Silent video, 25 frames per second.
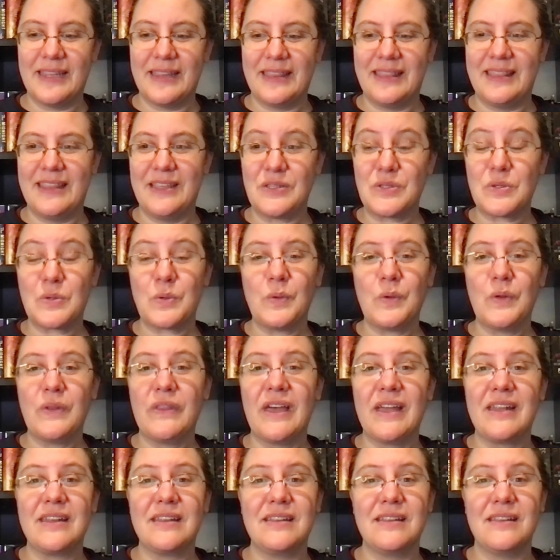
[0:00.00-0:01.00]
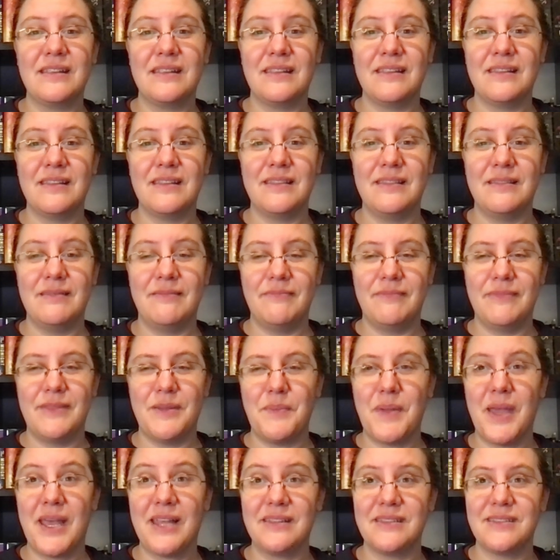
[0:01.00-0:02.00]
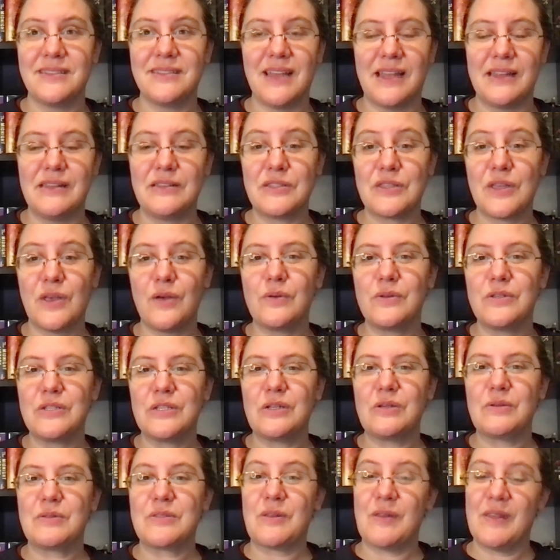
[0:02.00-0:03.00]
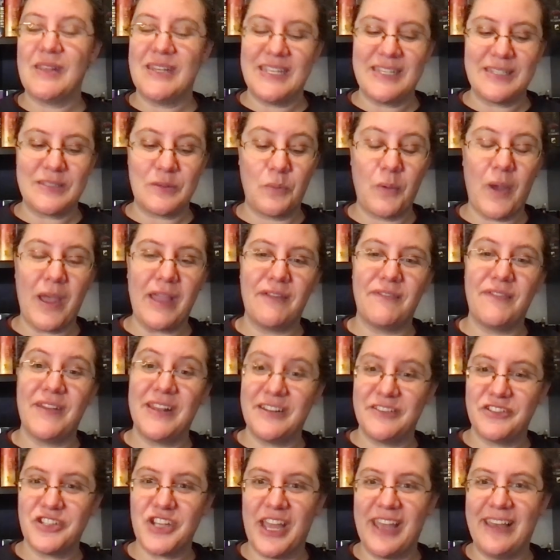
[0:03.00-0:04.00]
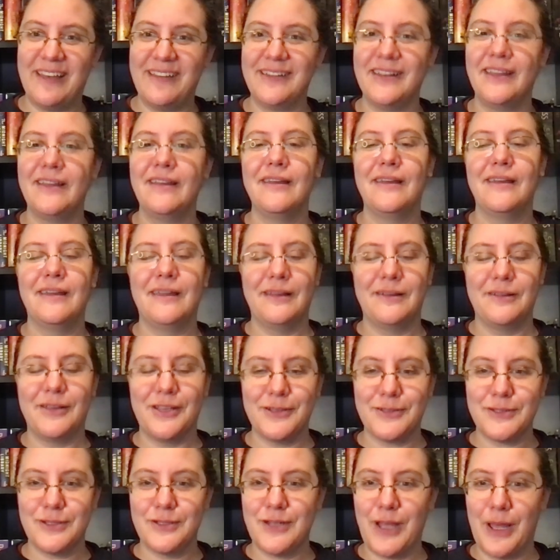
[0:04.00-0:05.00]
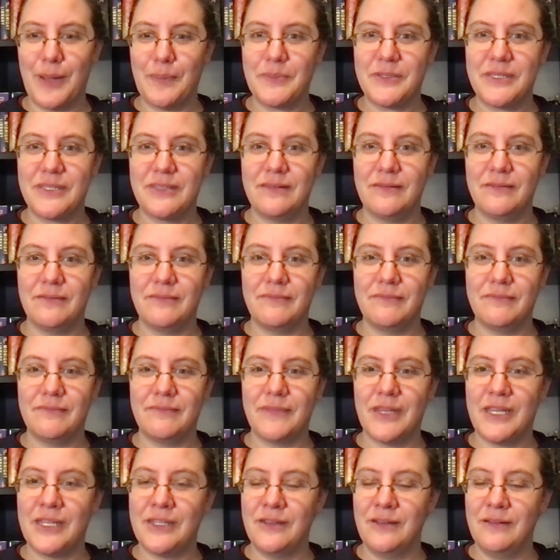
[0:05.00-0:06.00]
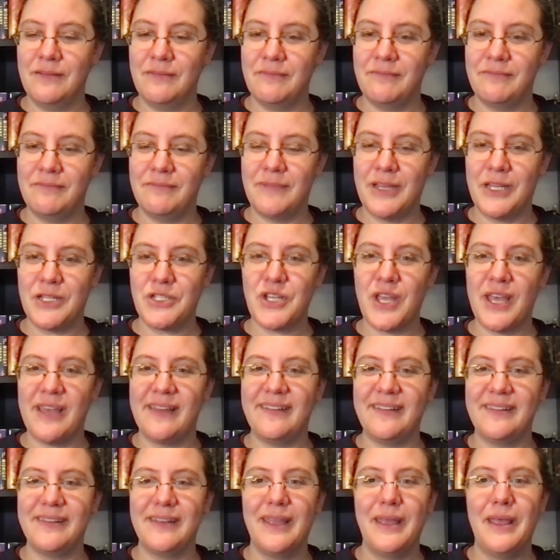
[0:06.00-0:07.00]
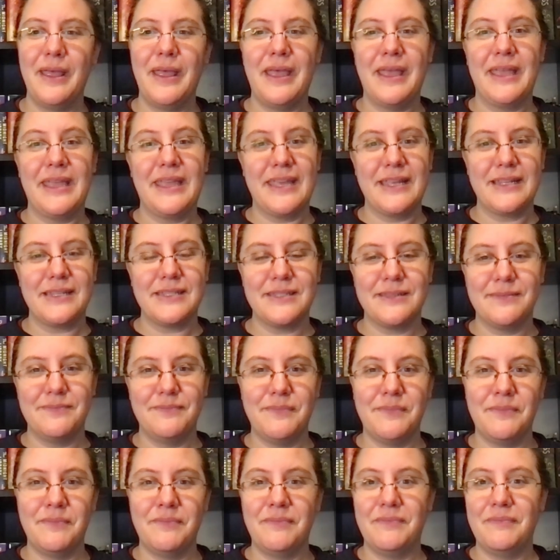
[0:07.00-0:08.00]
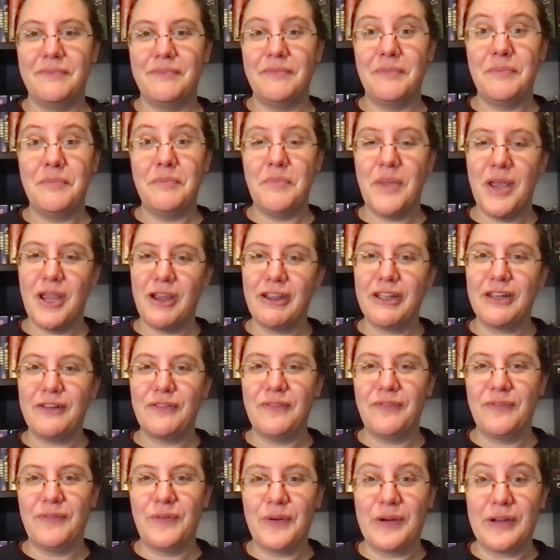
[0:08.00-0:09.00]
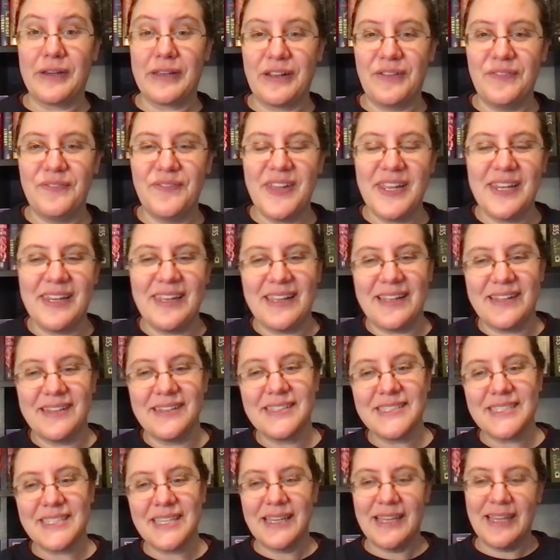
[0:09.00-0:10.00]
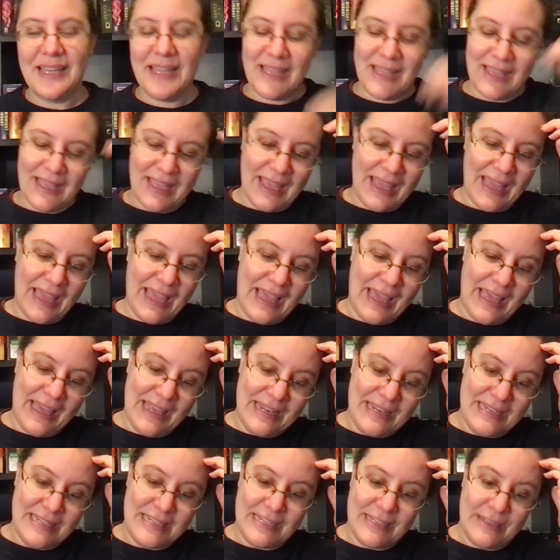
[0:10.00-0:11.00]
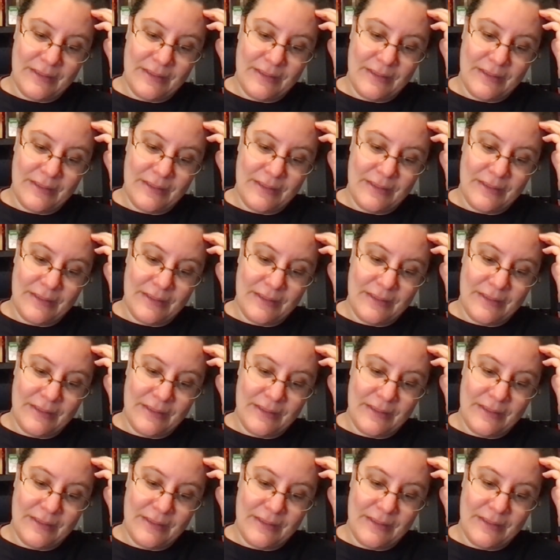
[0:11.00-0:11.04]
the school that the man's sons go to, so he needs a wife and a child. Goes adopts a, a child, gets married for convenience, and